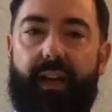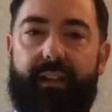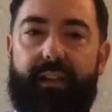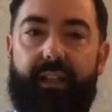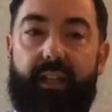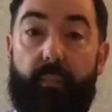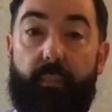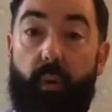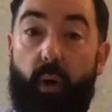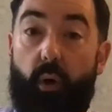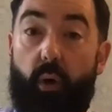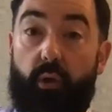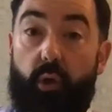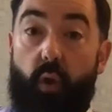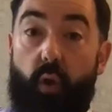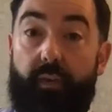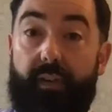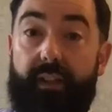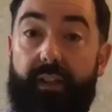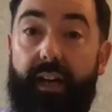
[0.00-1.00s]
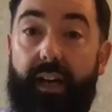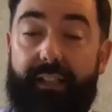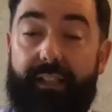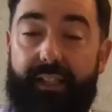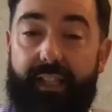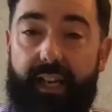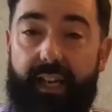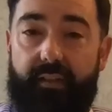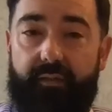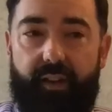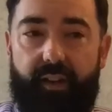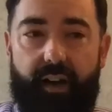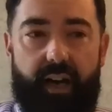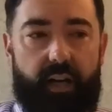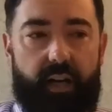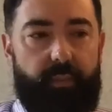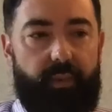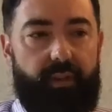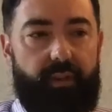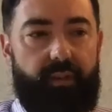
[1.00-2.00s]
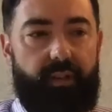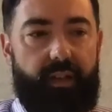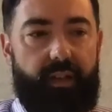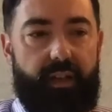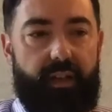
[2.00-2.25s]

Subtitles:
I think a post-COVID-19 environment